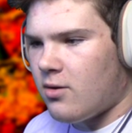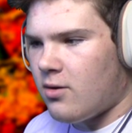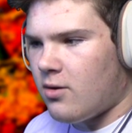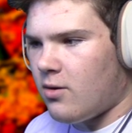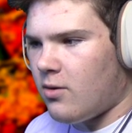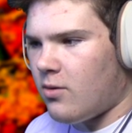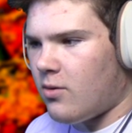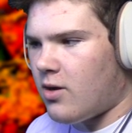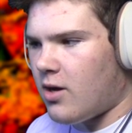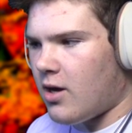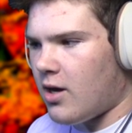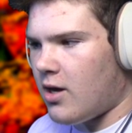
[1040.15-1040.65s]

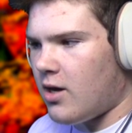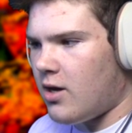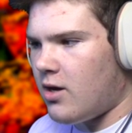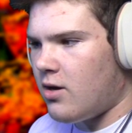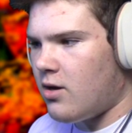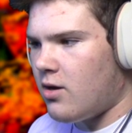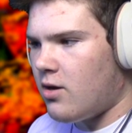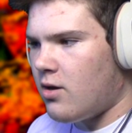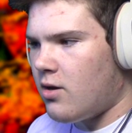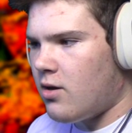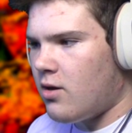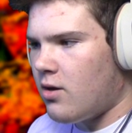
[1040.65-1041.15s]
Okay.
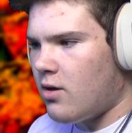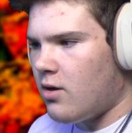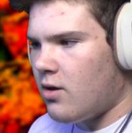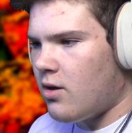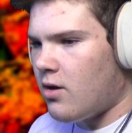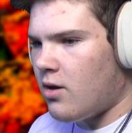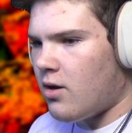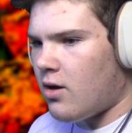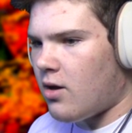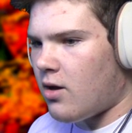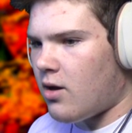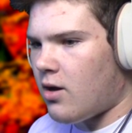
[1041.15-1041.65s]

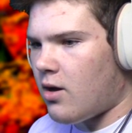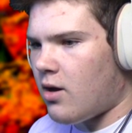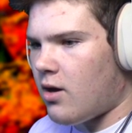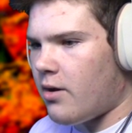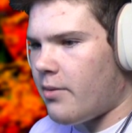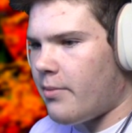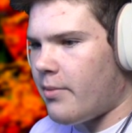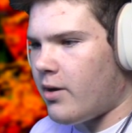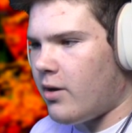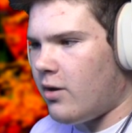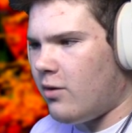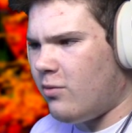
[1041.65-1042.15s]

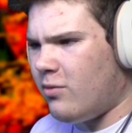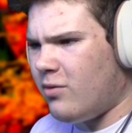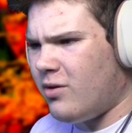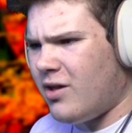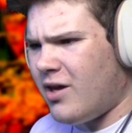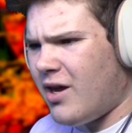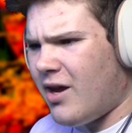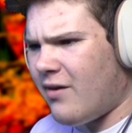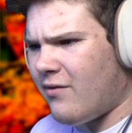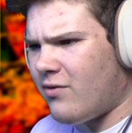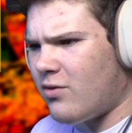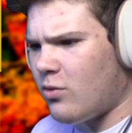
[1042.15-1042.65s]
Um, I don't really
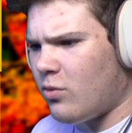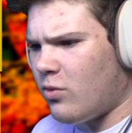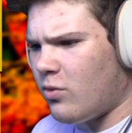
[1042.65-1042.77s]
have to